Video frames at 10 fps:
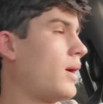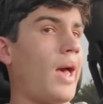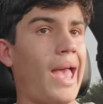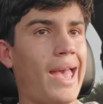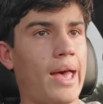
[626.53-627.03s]

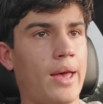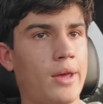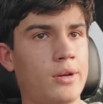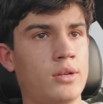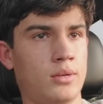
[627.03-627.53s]

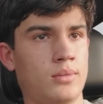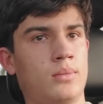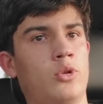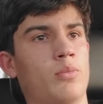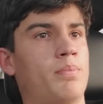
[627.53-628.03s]
And
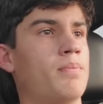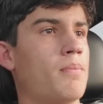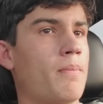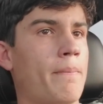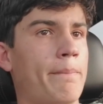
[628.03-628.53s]
little
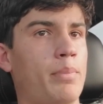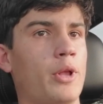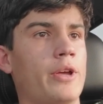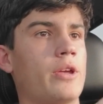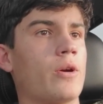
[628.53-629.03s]

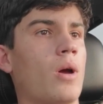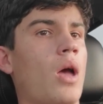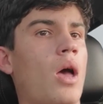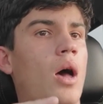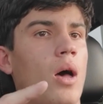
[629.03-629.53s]
plug here.
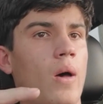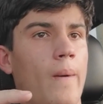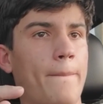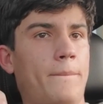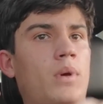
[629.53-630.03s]

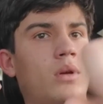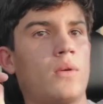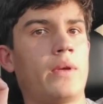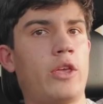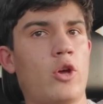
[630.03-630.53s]

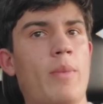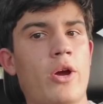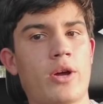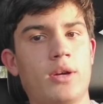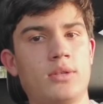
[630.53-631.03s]
Gear
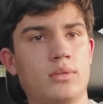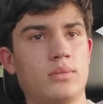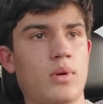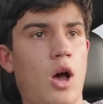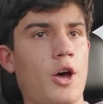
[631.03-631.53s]
America,
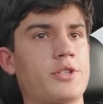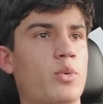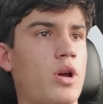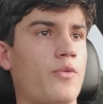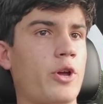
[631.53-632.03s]
awesome
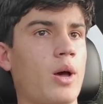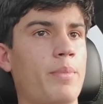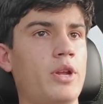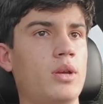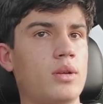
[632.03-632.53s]
recovery
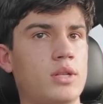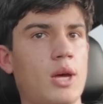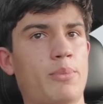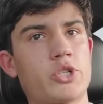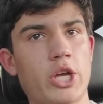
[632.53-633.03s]
company.
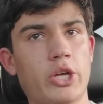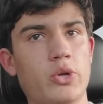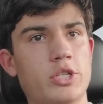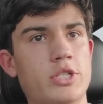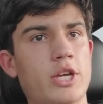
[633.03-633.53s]
10%
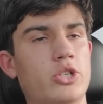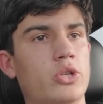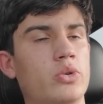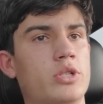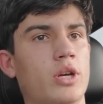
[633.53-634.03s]
goes to St.
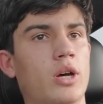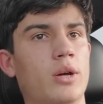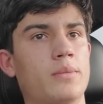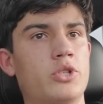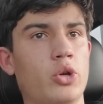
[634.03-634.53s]
Jude's
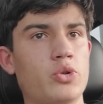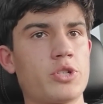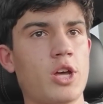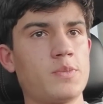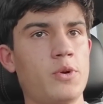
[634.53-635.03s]

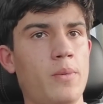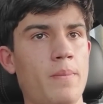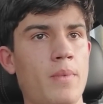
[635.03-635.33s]
Children's Hospital.